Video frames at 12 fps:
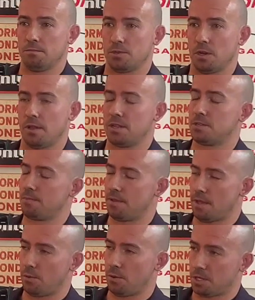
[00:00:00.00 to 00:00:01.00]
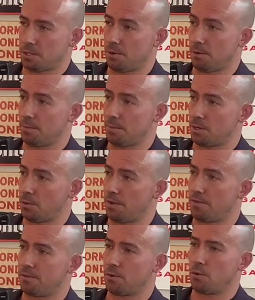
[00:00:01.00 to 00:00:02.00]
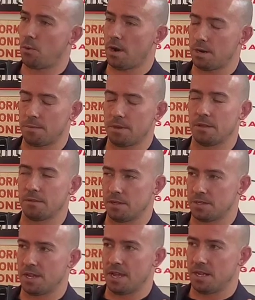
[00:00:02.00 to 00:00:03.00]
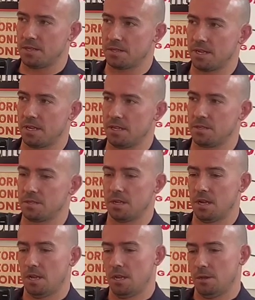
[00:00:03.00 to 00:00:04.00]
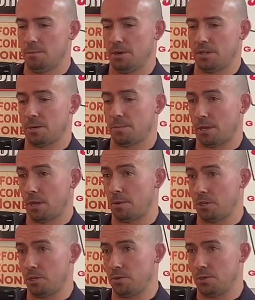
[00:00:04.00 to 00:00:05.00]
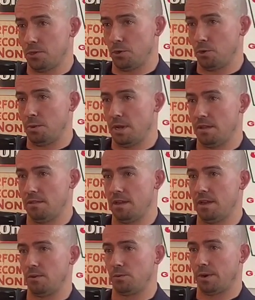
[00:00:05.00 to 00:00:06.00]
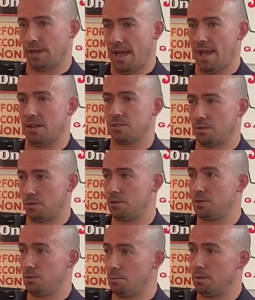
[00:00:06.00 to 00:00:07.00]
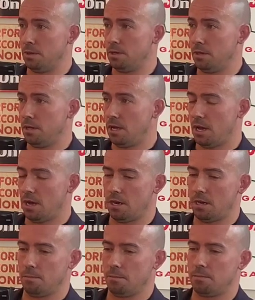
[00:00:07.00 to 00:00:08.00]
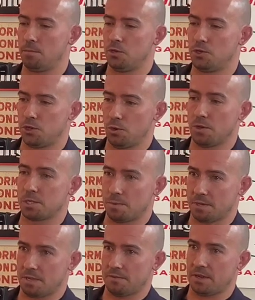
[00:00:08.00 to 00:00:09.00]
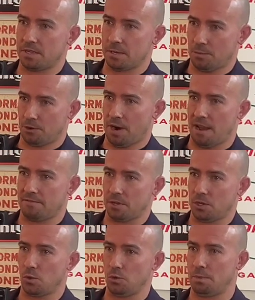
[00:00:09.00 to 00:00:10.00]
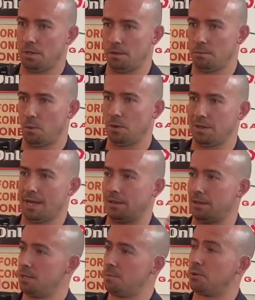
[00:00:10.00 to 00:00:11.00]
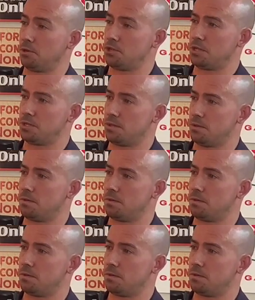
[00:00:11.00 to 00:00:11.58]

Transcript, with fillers: So that's something that we're experimenting with quite a bit these days, is putting something up on YouTube and then running ads on YouTube to the specific demographic who would be more likely to purchase